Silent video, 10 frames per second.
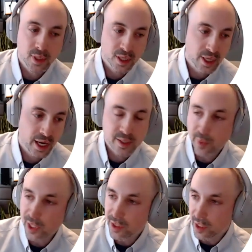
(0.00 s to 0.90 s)
hasn't
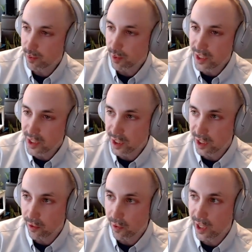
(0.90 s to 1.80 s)
been displaced in
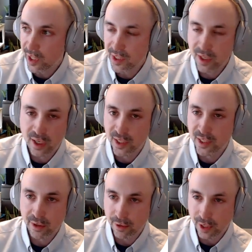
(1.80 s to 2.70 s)
any way. It's not
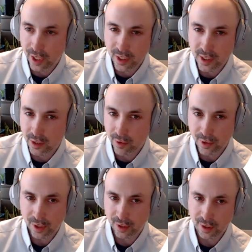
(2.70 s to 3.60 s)
considered legacy. We're
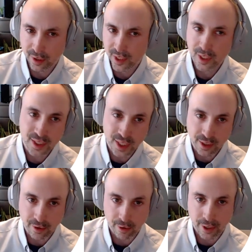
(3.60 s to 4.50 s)
not going to sunset
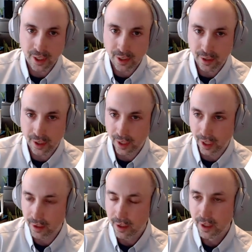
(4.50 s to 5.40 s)
it or anything like
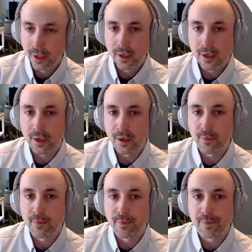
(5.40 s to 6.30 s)
that.
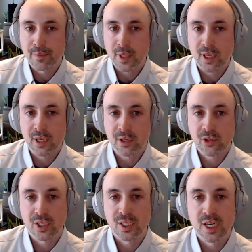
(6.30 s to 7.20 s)
It's
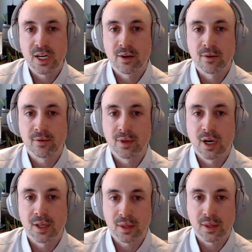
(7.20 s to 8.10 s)
just now
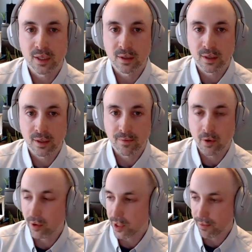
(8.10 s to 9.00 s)
not the
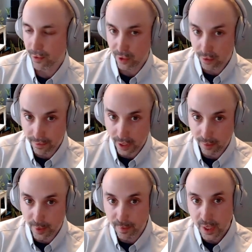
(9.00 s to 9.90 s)
focus for new development.